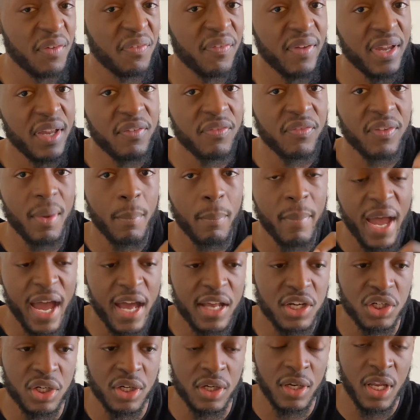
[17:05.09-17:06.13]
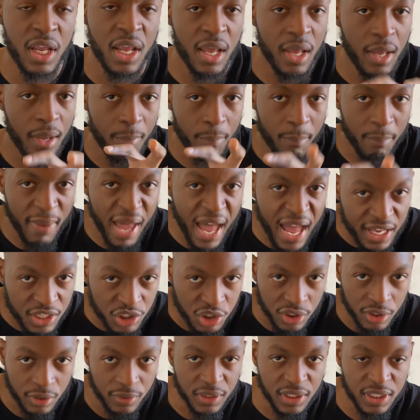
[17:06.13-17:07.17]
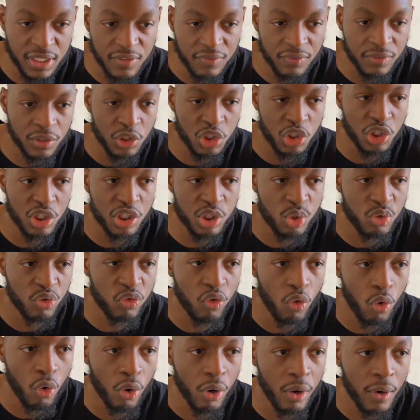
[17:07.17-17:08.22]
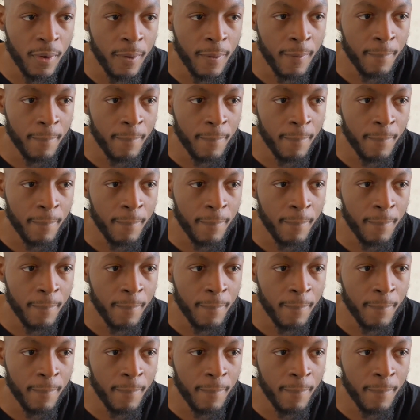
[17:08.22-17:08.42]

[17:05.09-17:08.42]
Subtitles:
if imagine even just for